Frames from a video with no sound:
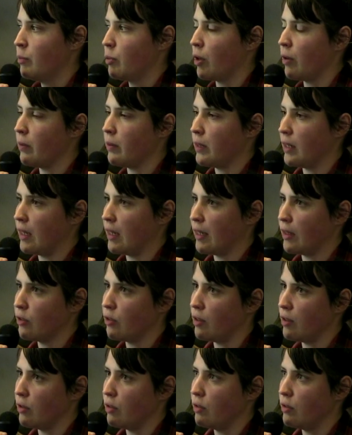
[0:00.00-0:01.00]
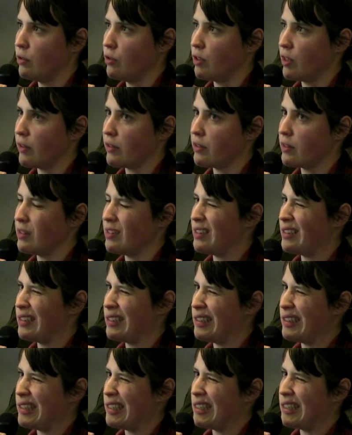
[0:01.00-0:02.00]
probably like to two thousand
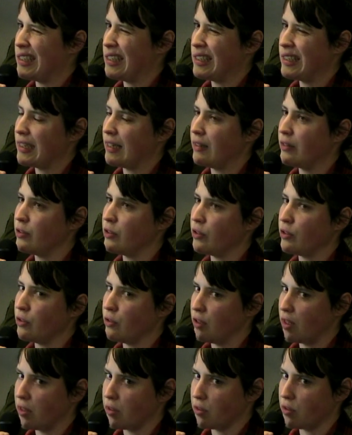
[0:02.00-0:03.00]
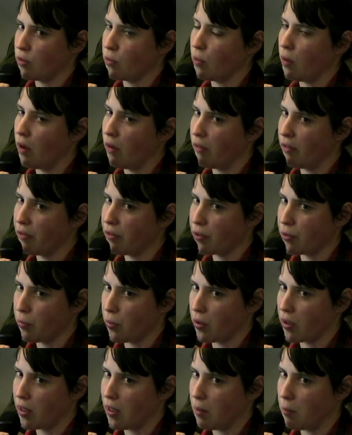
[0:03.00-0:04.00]
ten to two thousand twelve, I was
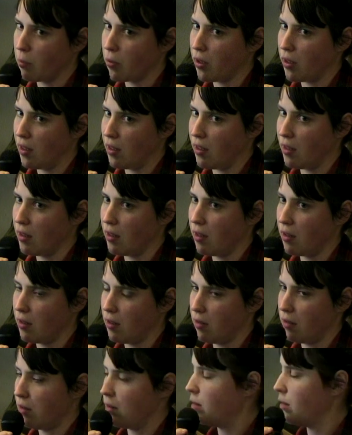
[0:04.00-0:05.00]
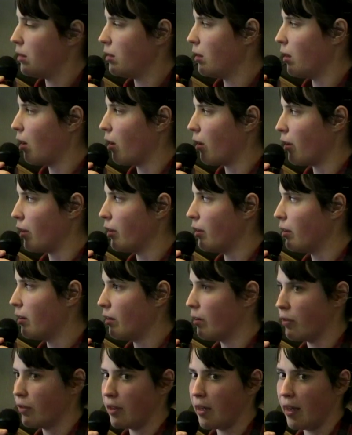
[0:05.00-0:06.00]
working pretty hard
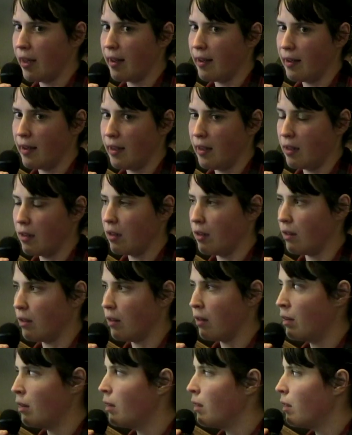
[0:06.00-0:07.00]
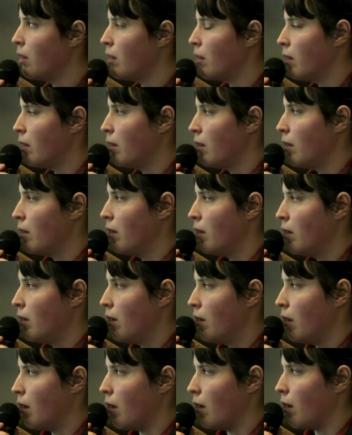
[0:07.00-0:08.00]
on that. And
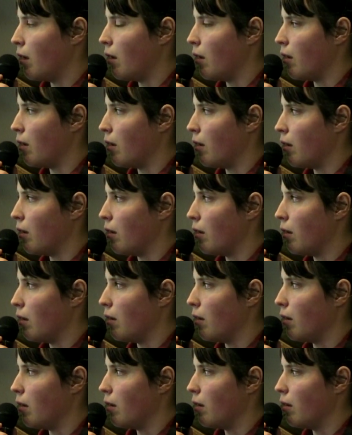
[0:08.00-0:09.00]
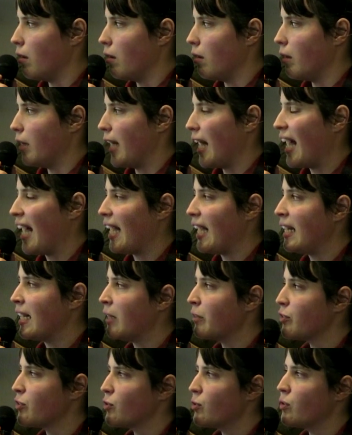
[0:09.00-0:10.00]
uh, and
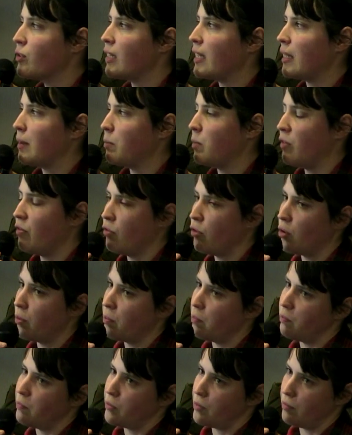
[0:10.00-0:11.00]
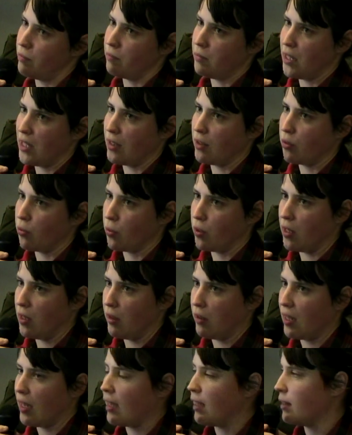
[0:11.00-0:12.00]
also like before being
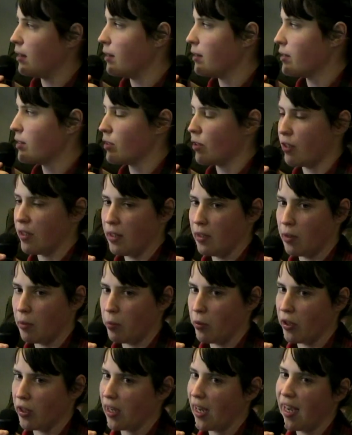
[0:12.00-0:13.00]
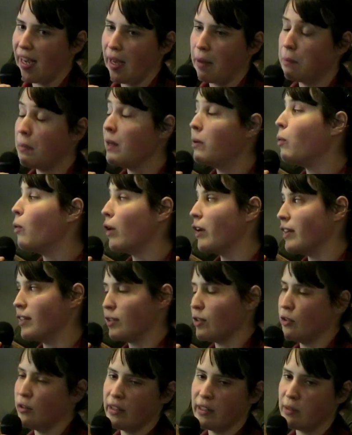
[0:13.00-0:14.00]
twenty-eight and starting the book, I had been
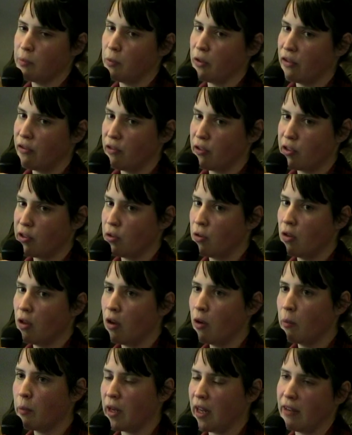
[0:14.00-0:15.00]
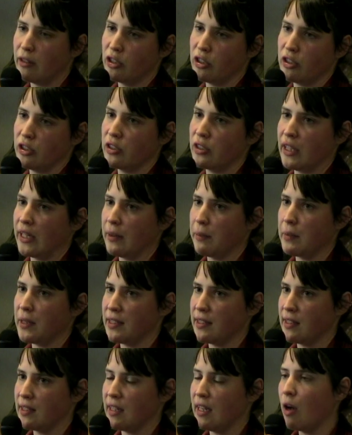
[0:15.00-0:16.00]
wanting to do this book for so long, but I was just like,
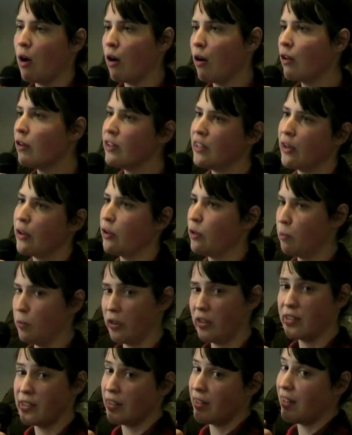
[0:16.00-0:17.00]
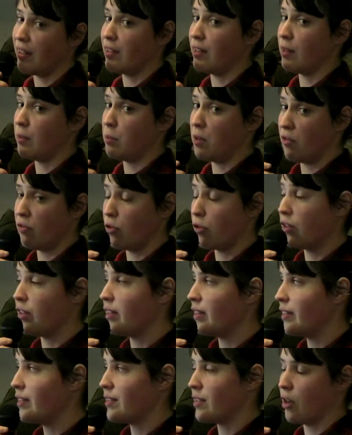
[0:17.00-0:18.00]
basically all the other books that I did
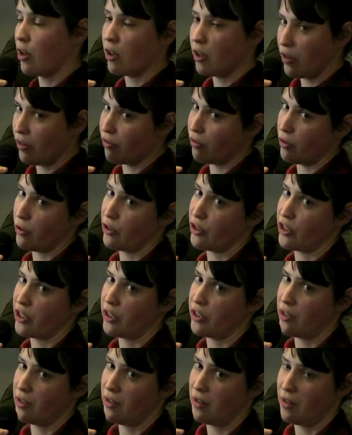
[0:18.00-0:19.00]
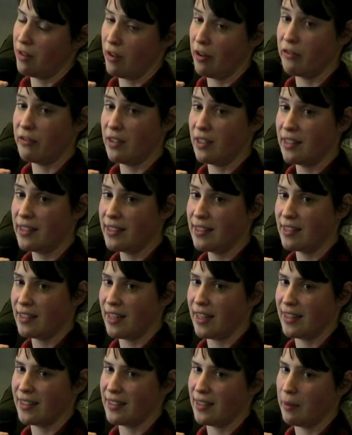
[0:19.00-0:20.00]
before this are a version of this,
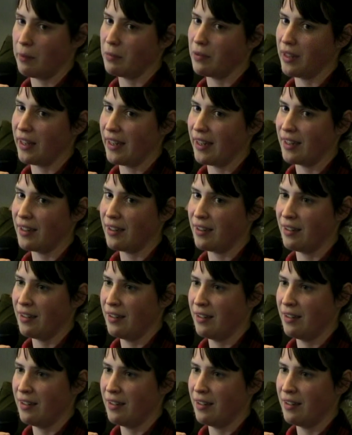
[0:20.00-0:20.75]
except like